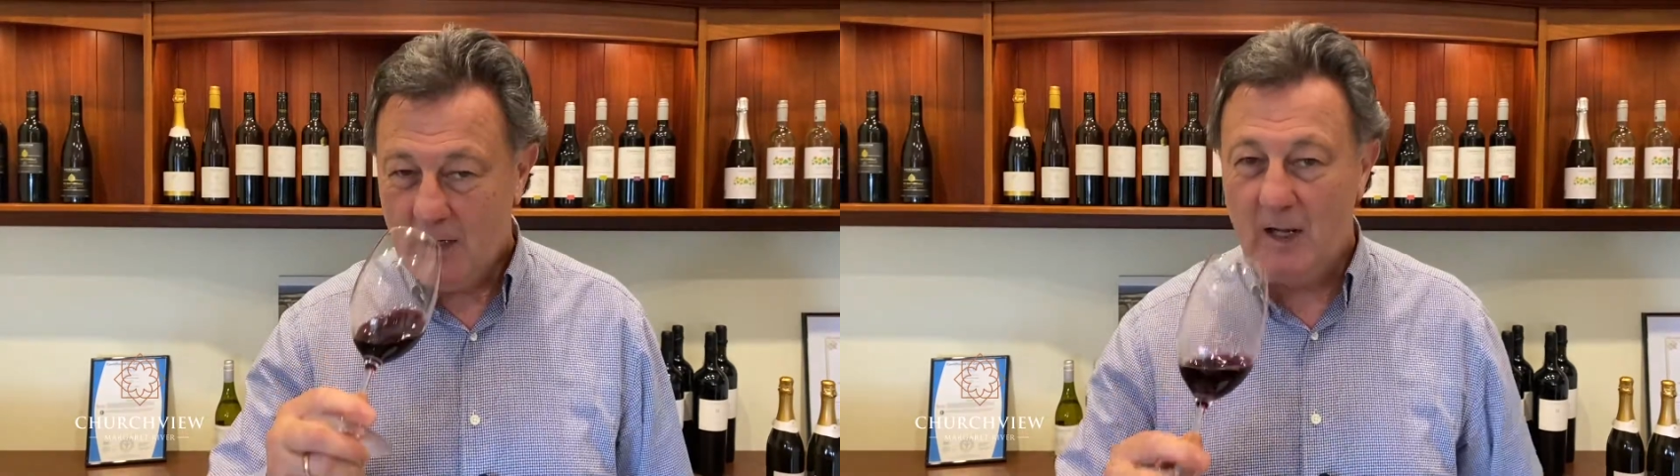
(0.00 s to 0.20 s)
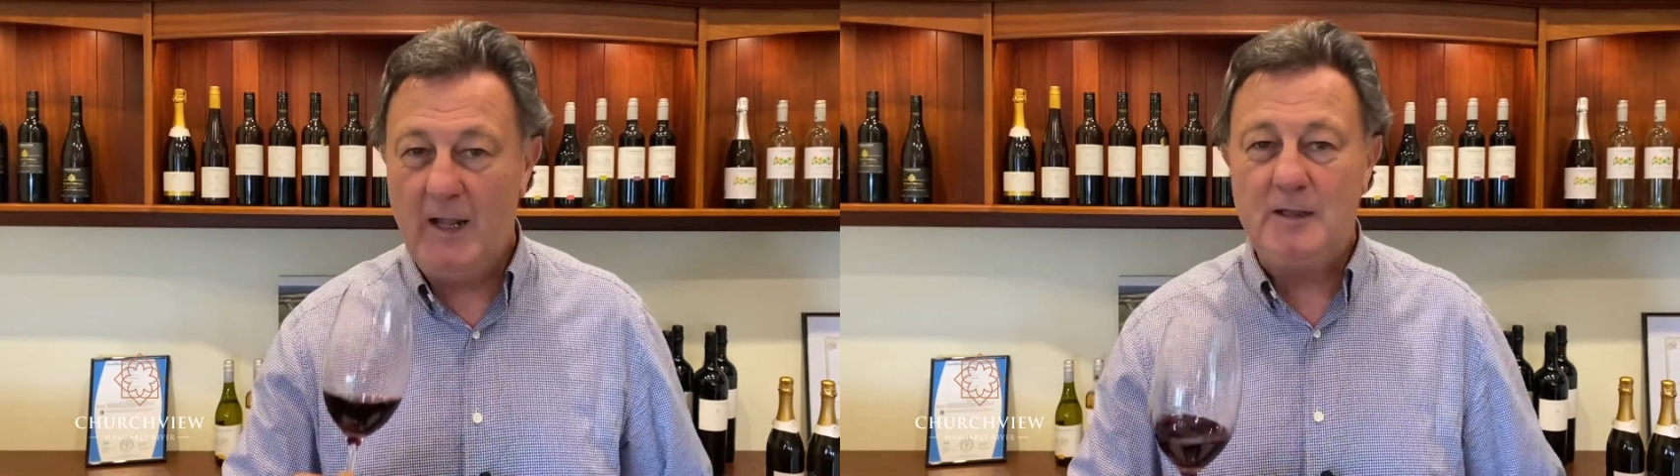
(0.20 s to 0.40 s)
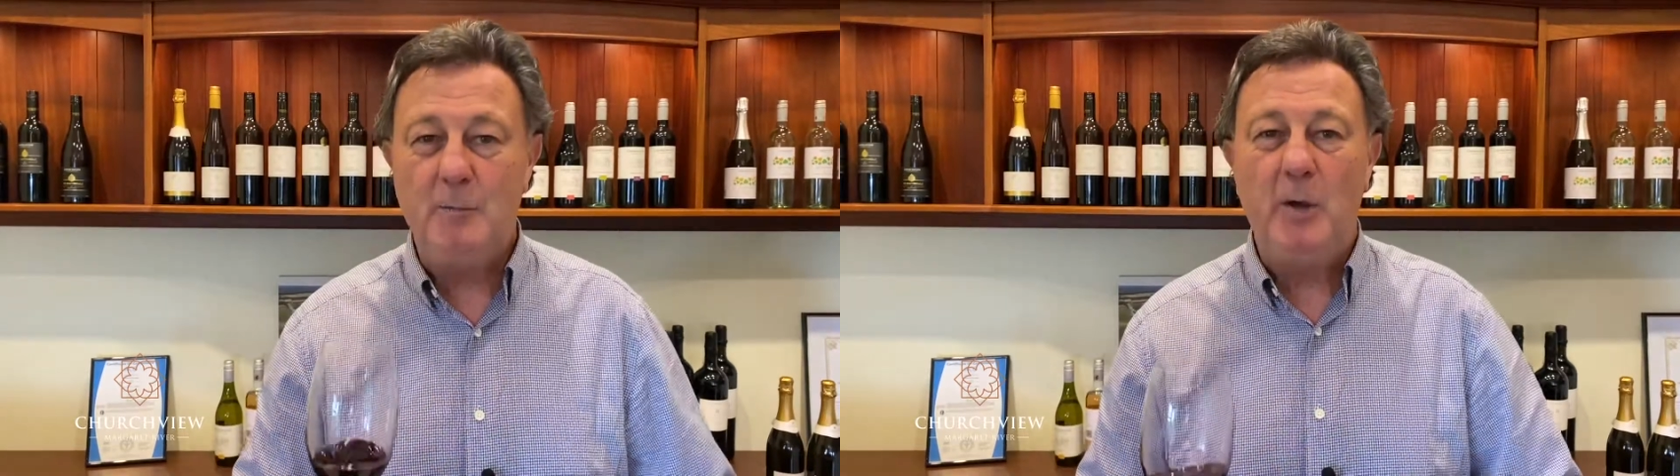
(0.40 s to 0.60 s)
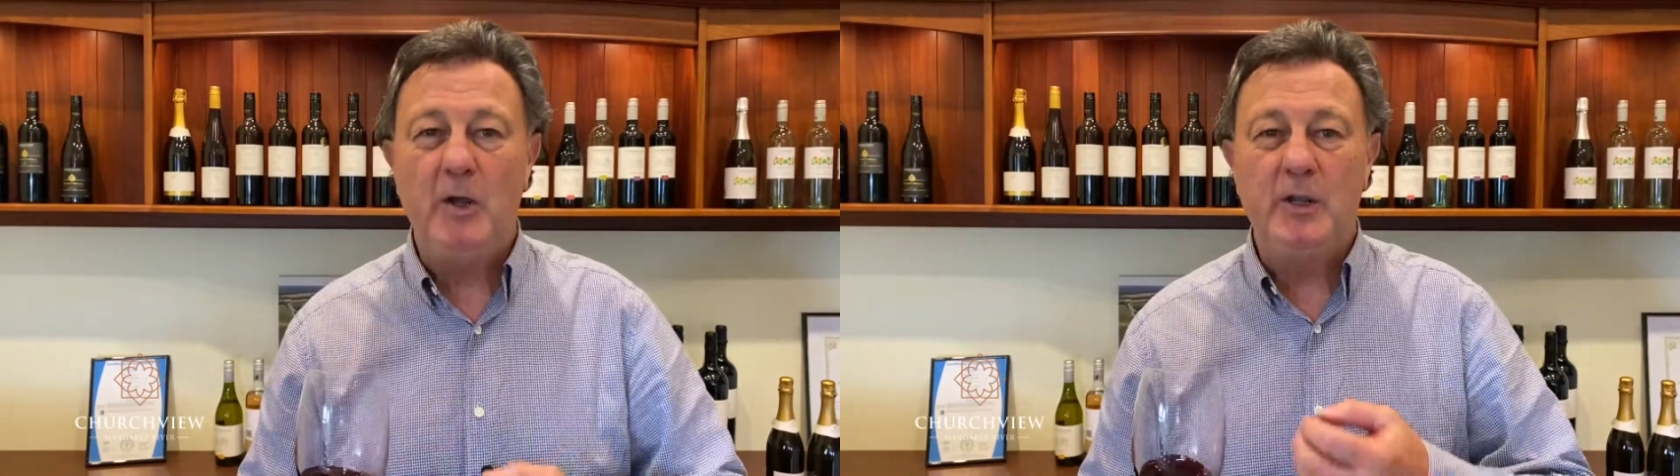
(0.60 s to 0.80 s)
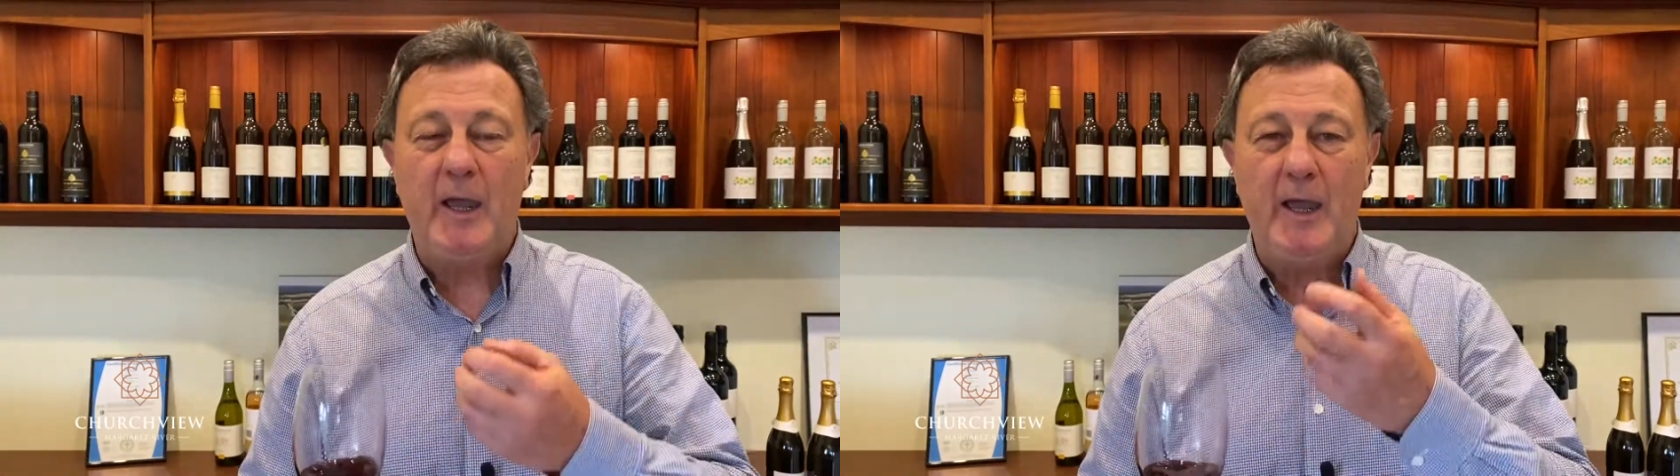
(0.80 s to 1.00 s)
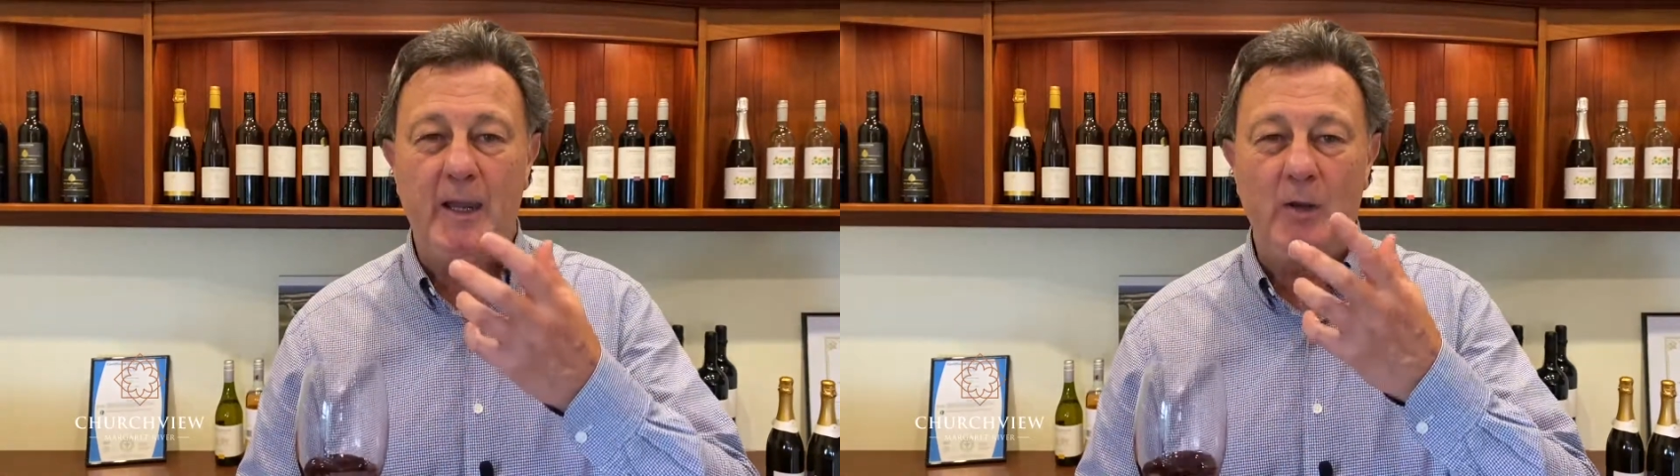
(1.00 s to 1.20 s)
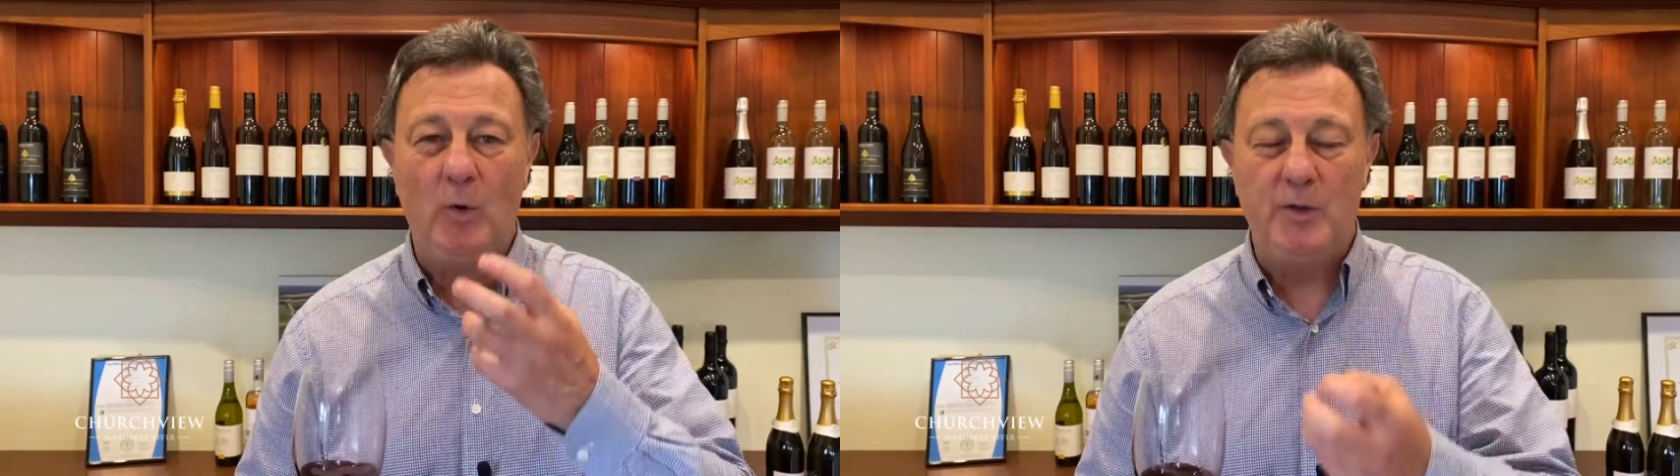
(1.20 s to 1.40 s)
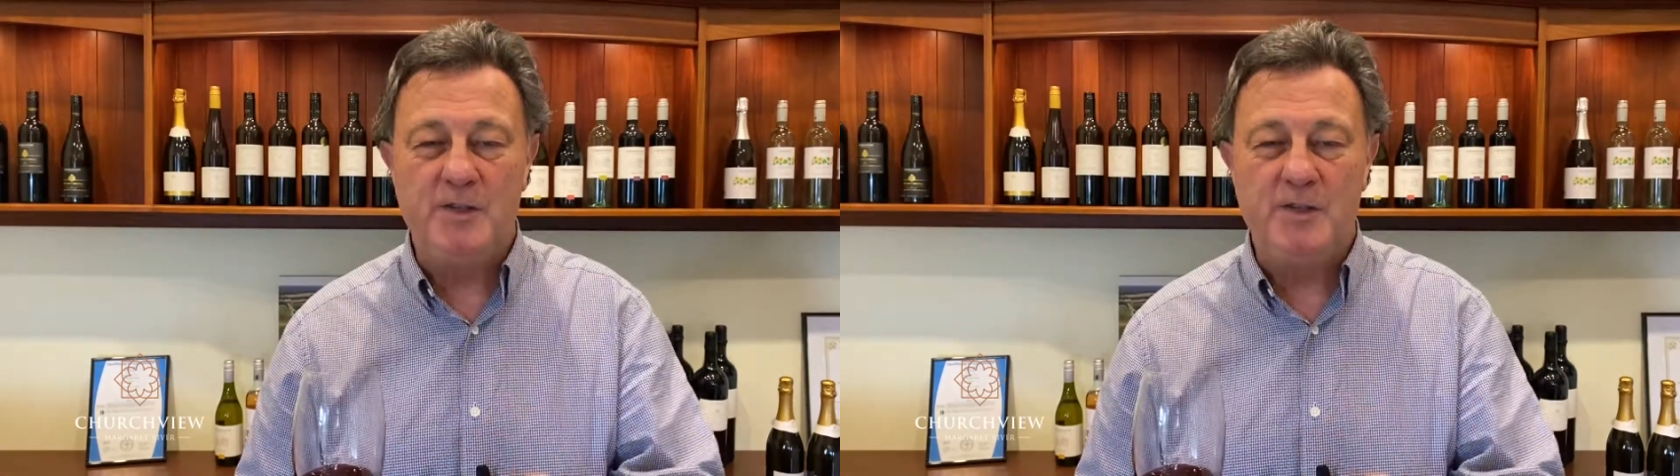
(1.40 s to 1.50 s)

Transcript: Let the bouquet or the